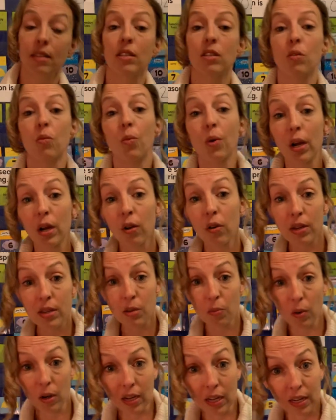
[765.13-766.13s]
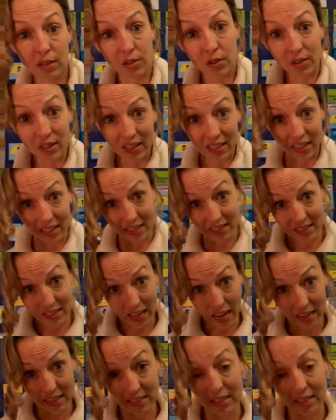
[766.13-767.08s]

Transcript: So we're going to work on doing the exact